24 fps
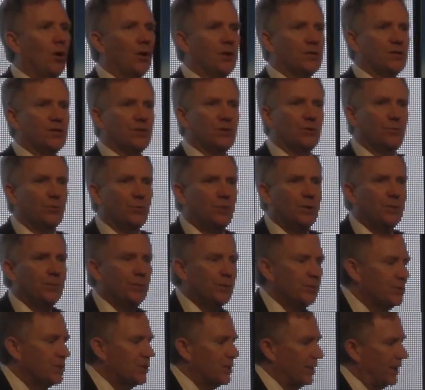constant
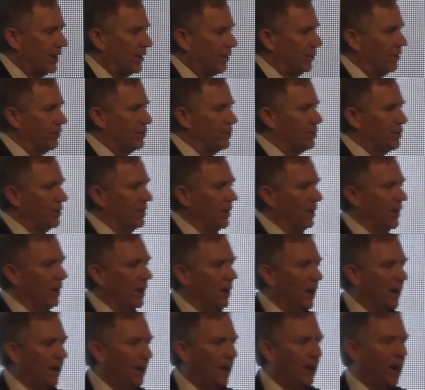reboot cycles.
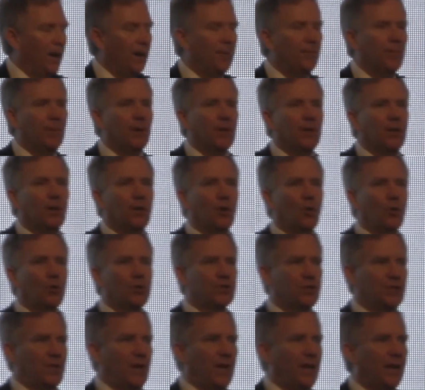Um, or
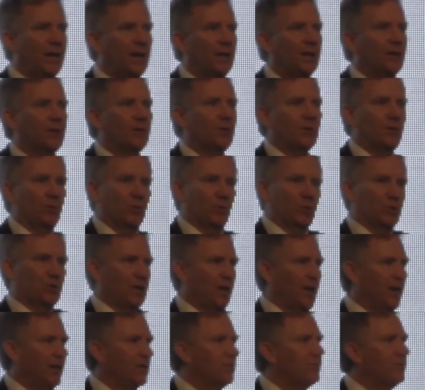scanning.
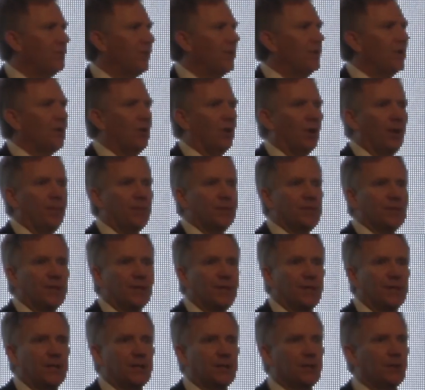Scanning is a very common
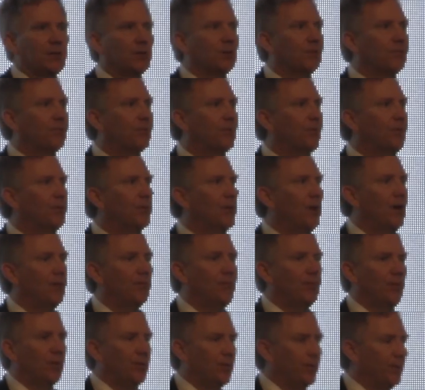technique to look for uh,
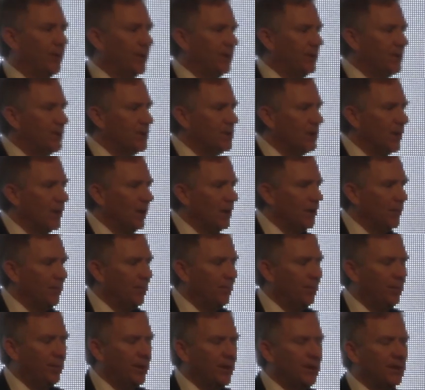vulnerabilities.
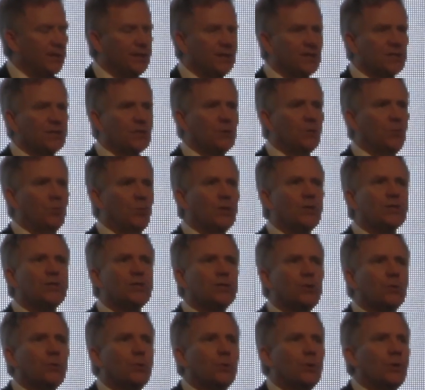But it doesn't work
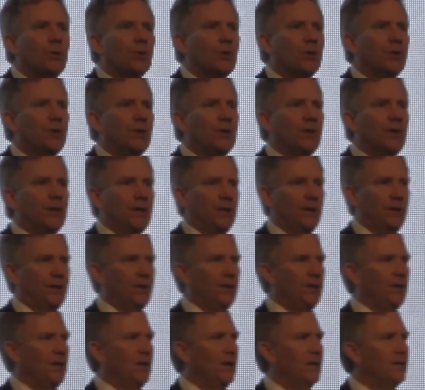so good in
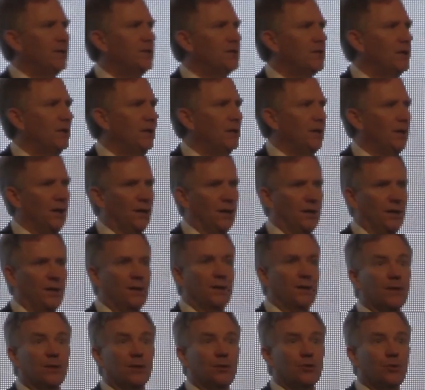the, uh,
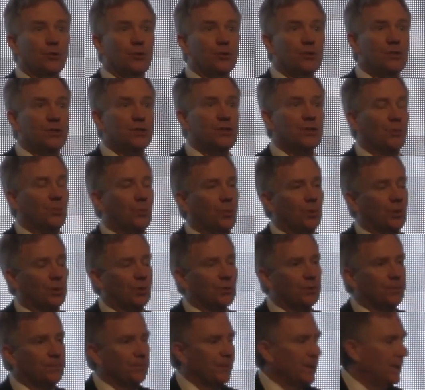the control system
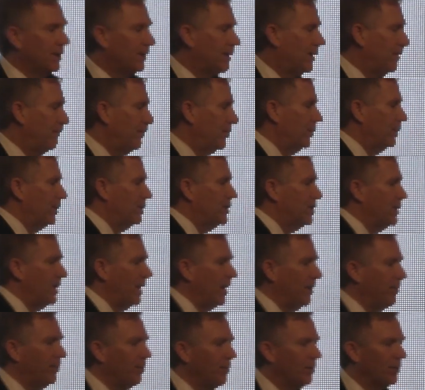world. Give you an
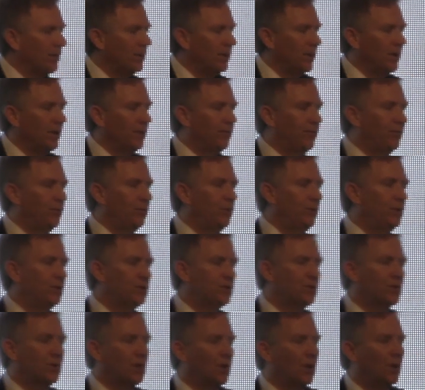example. A few
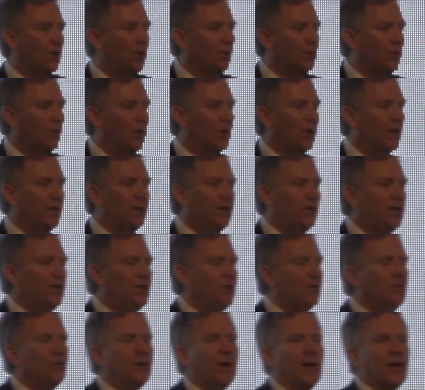years ago, uh, an
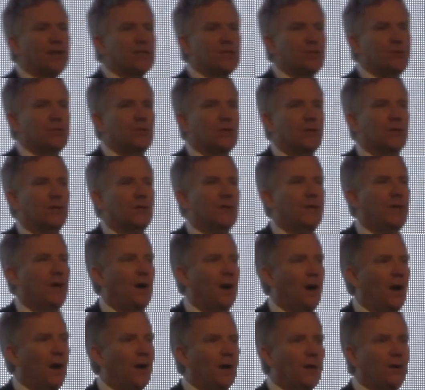EU gas utility
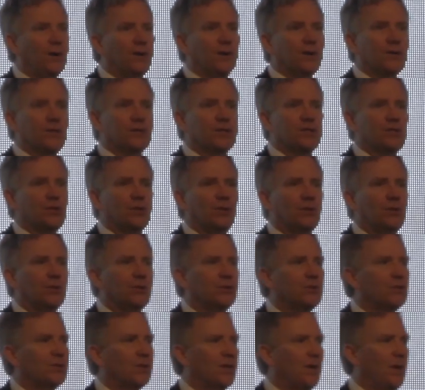hired a
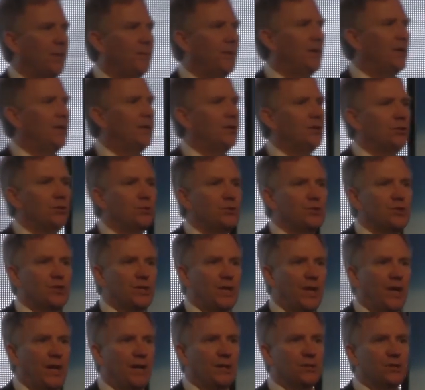consultant to come in and do
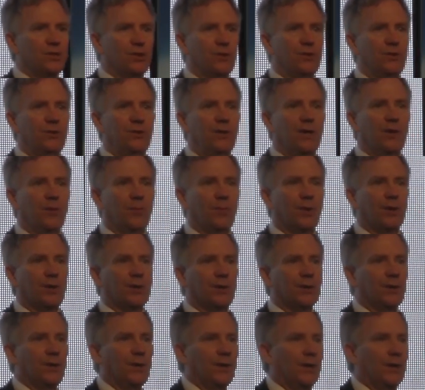scans on their network.
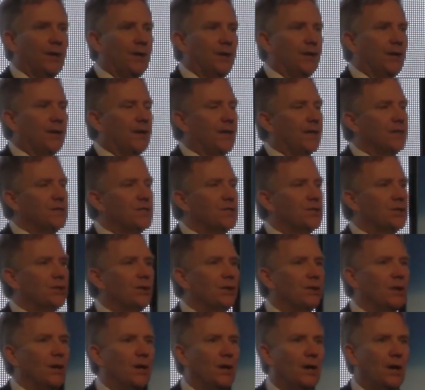Now that
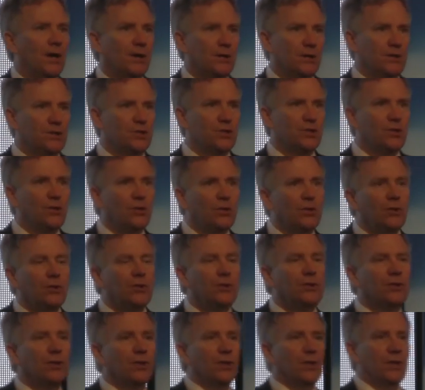uh,
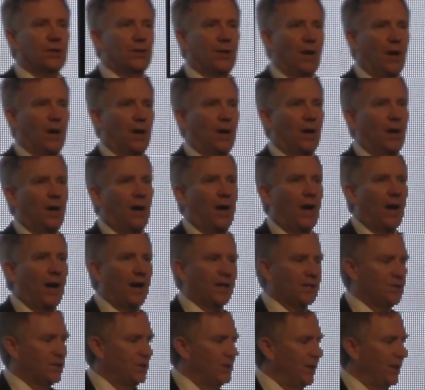consultant uh,
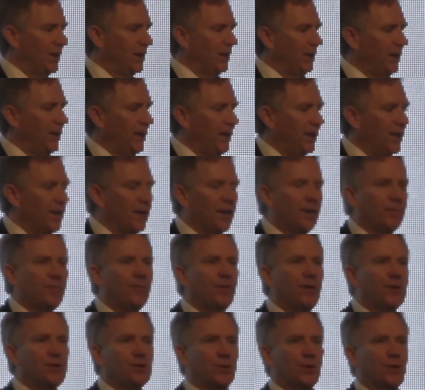accidentally ended up
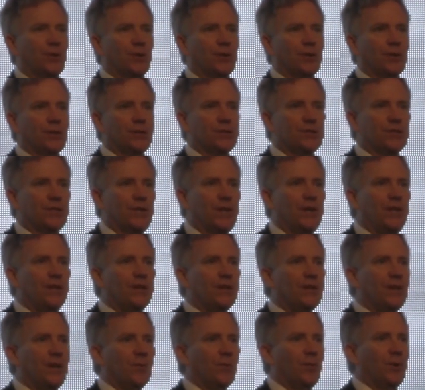venturing into the
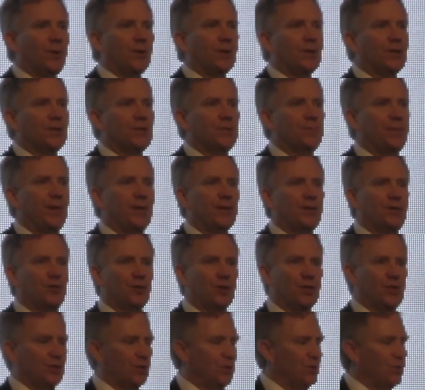SCADA network. His
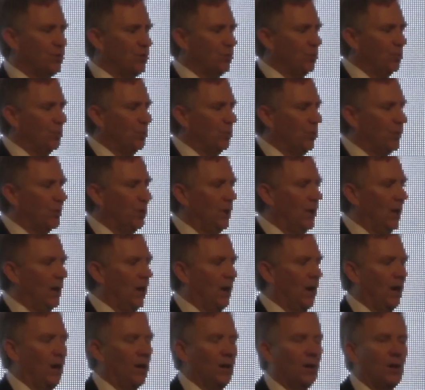penetration tool
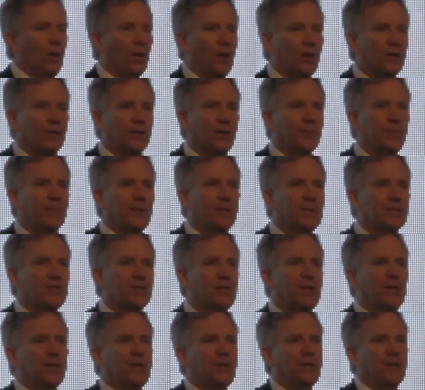uh, locked up that
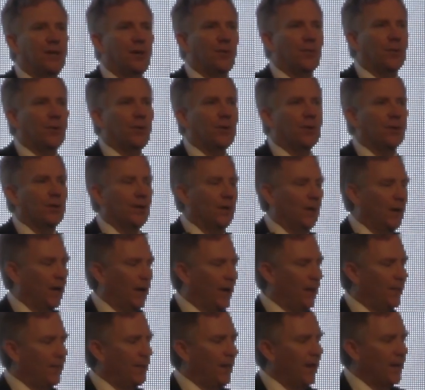SCADA network,
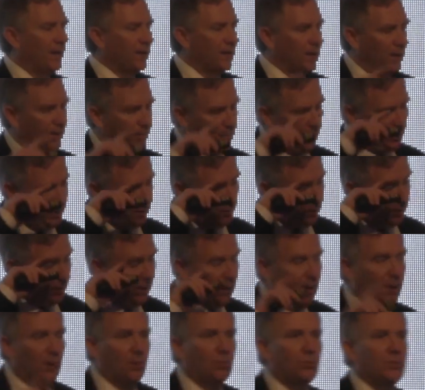and that company
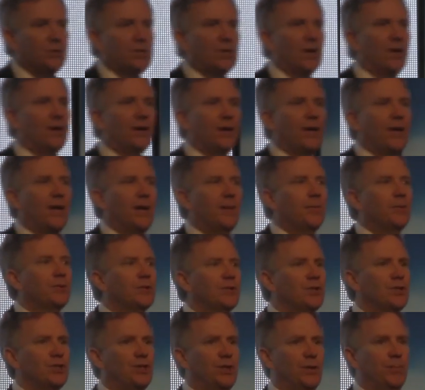uh, was unable
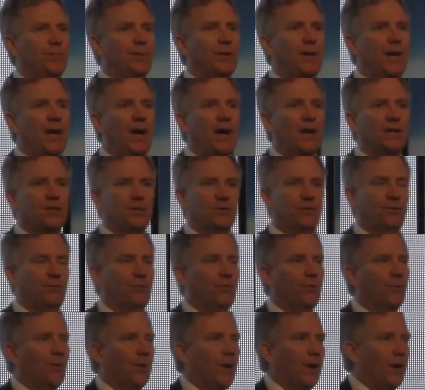to ship gas for
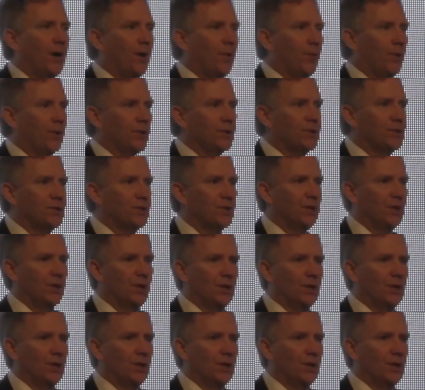four hours.